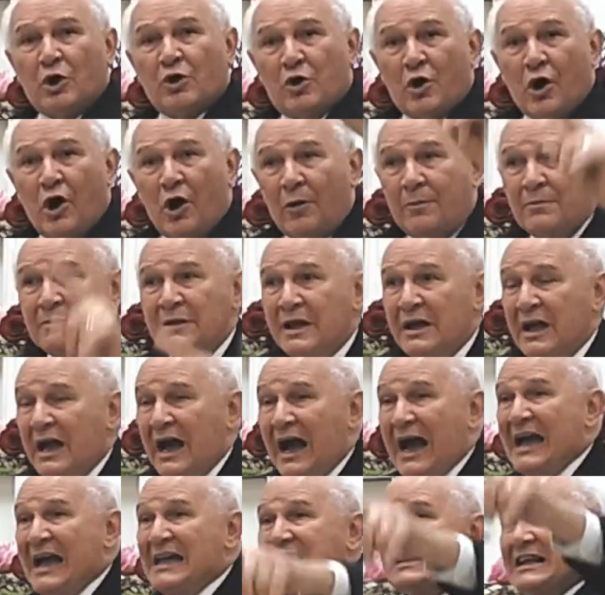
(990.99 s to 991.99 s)
the trumpet
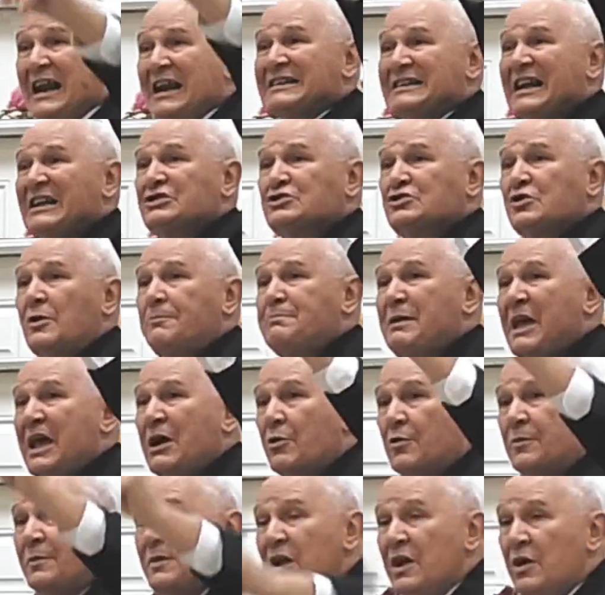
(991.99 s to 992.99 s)
of the rapture has
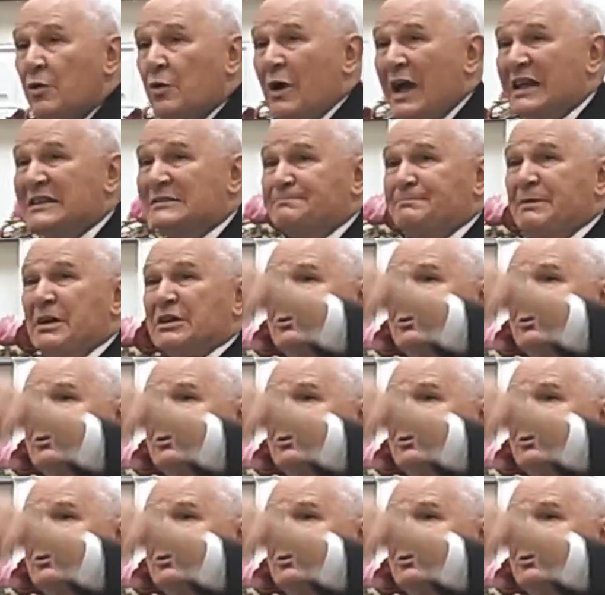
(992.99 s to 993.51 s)
already sounded,